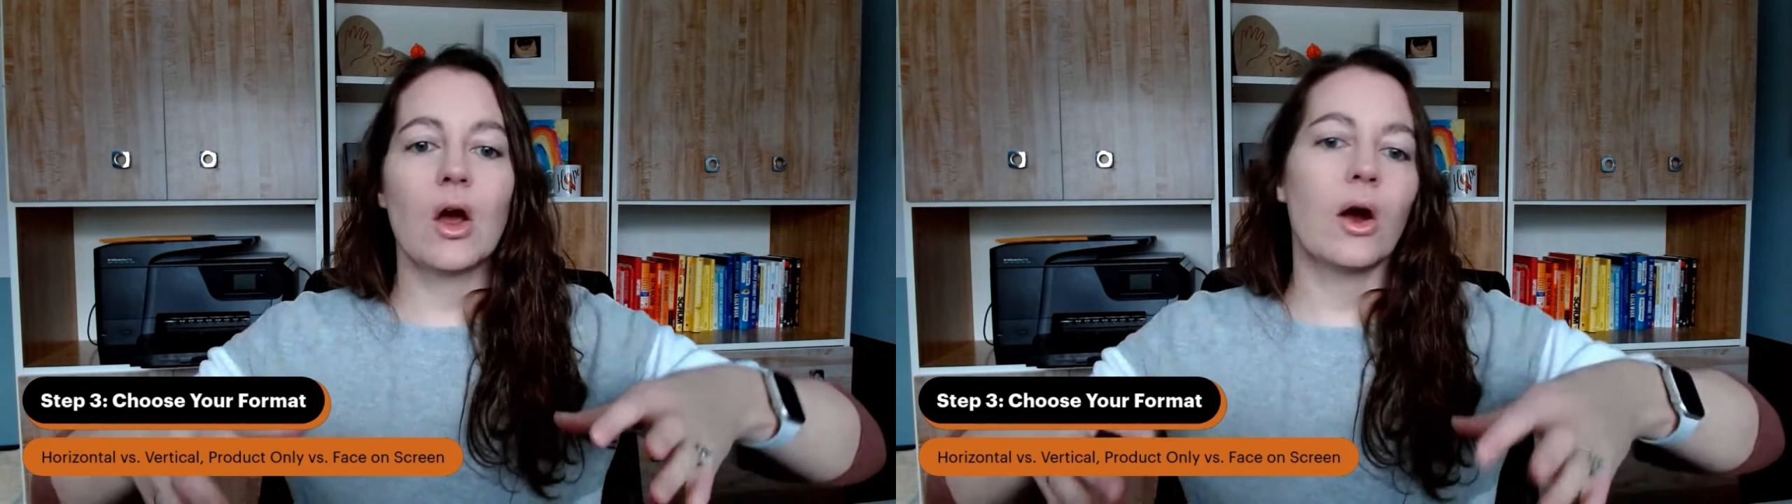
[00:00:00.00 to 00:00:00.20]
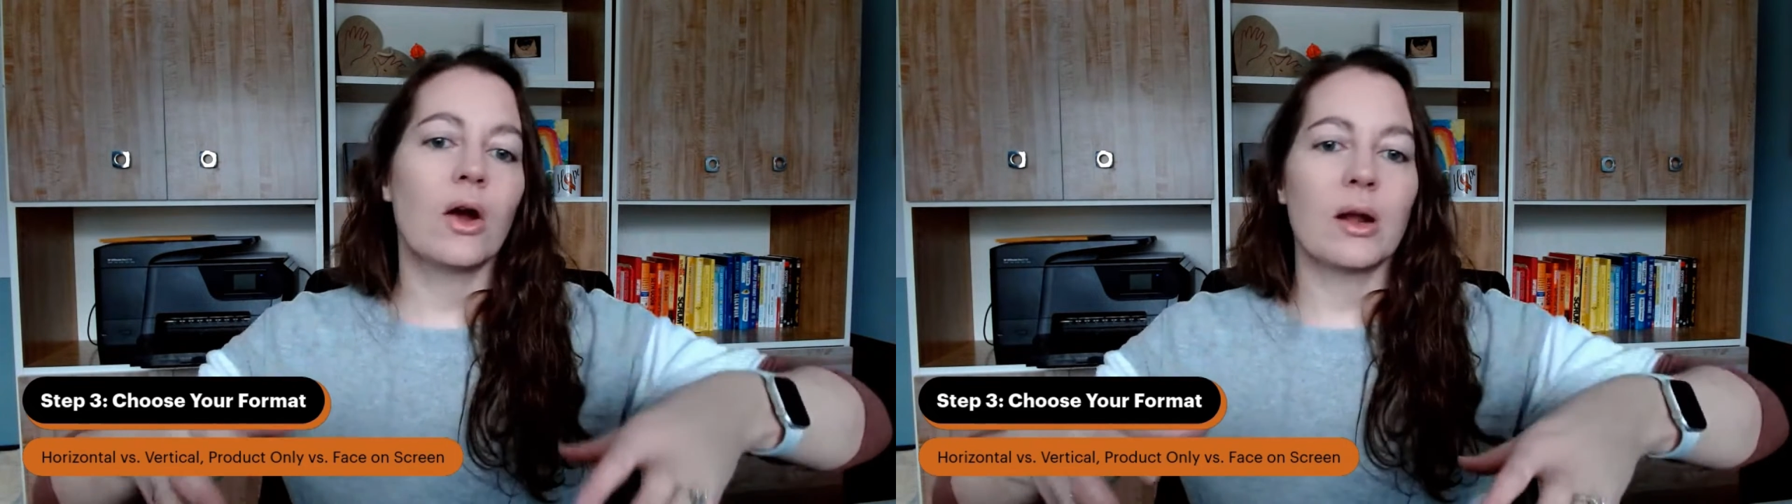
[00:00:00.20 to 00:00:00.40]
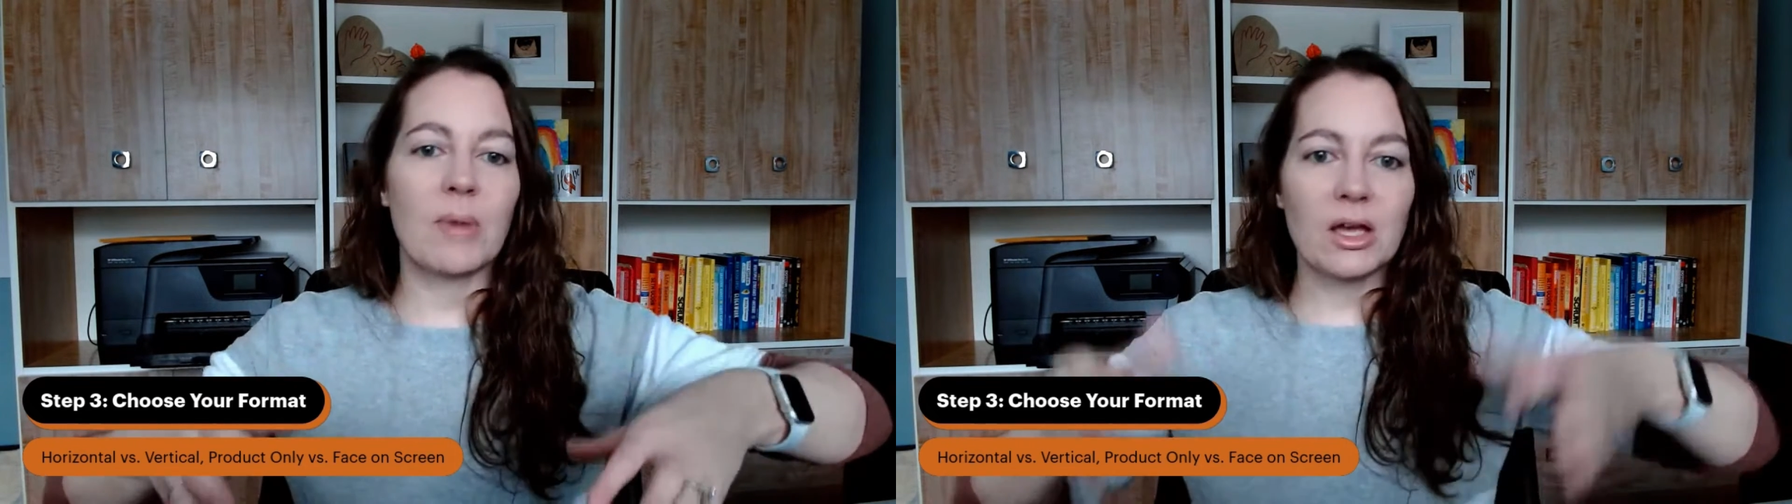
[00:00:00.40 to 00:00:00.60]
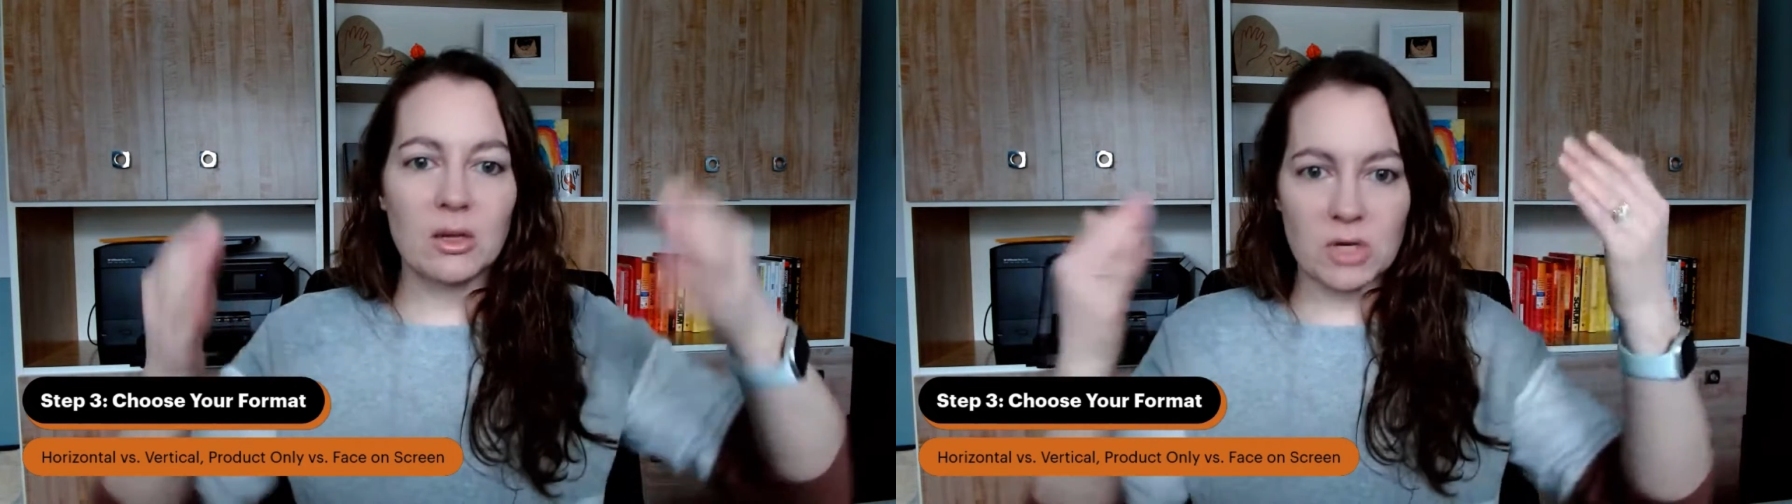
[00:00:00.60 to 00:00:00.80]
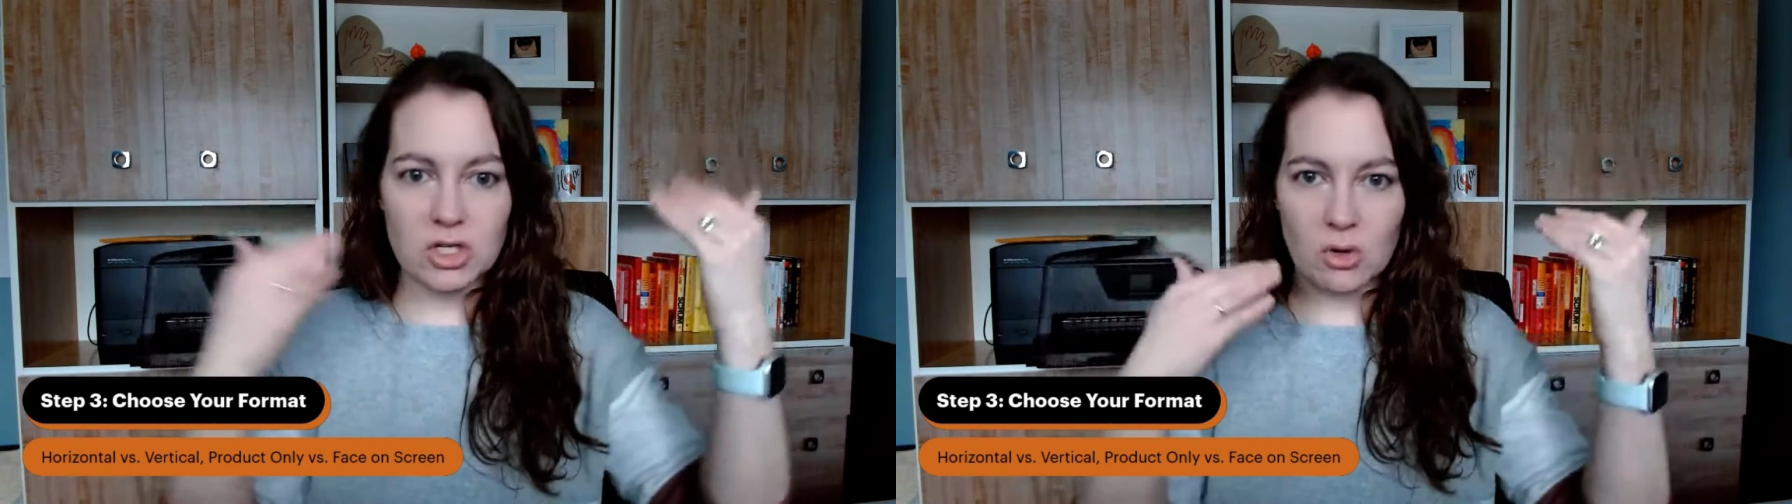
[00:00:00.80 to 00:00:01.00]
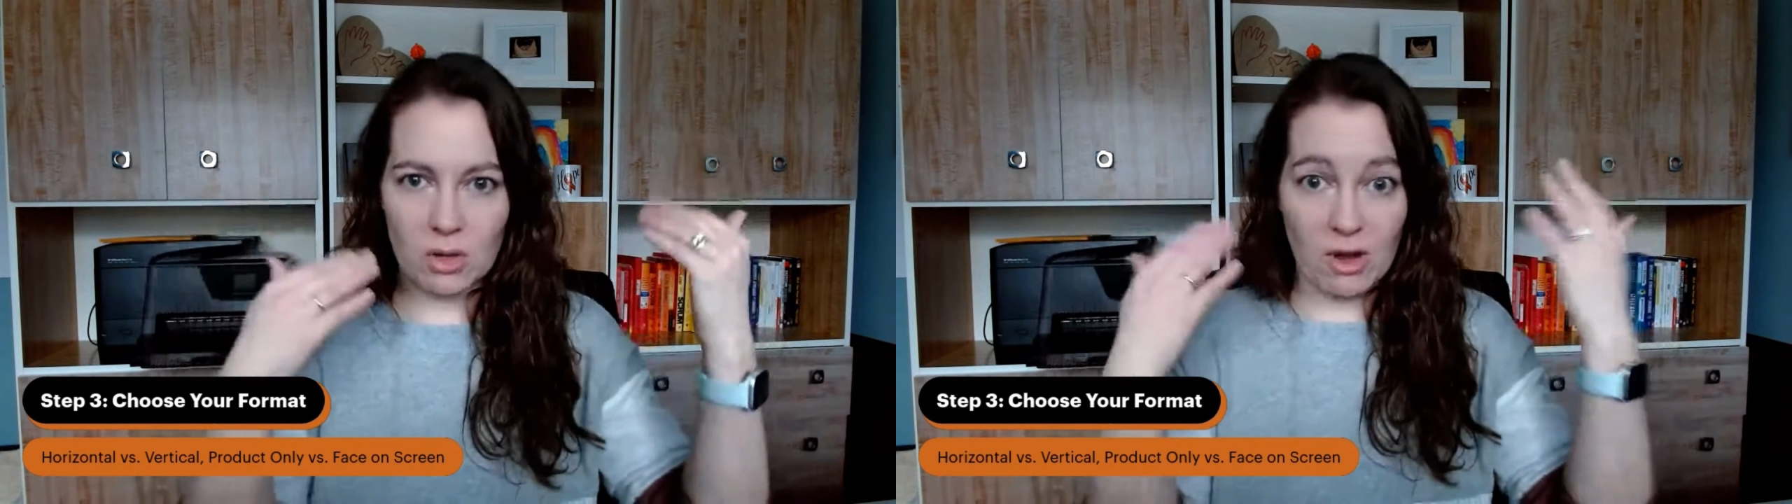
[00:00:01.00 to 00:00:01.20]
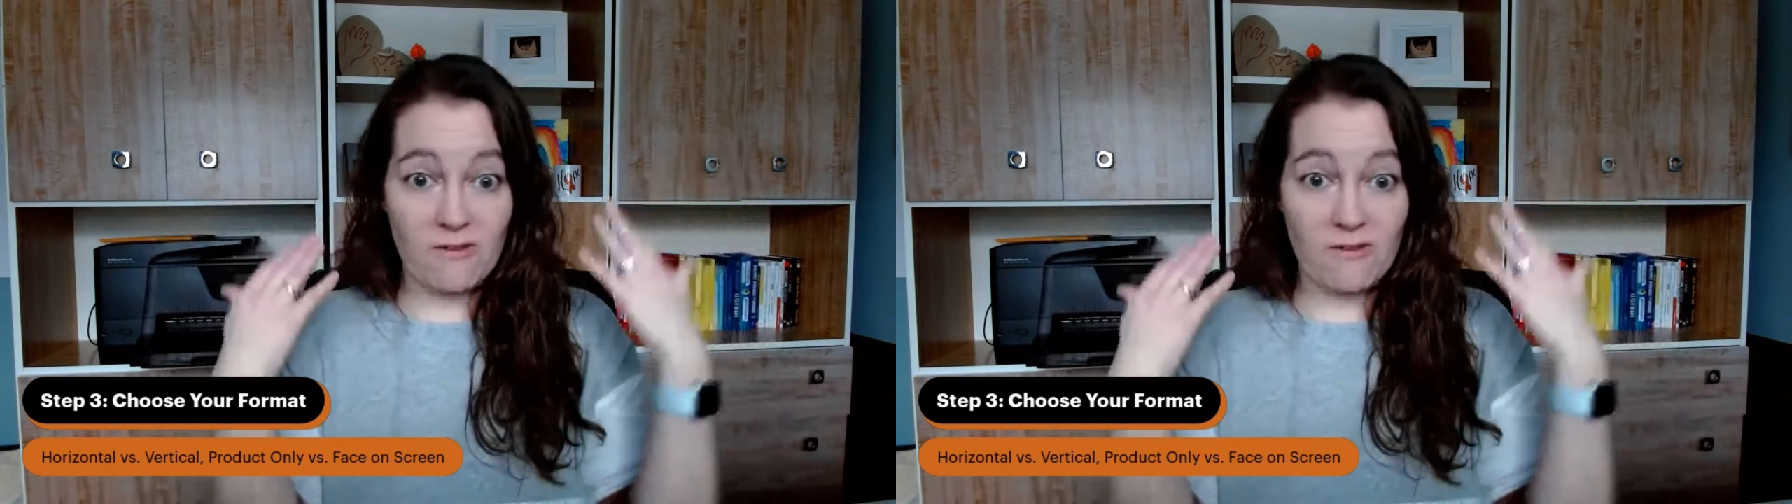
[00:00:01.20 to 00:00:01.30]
or am I going to be showing my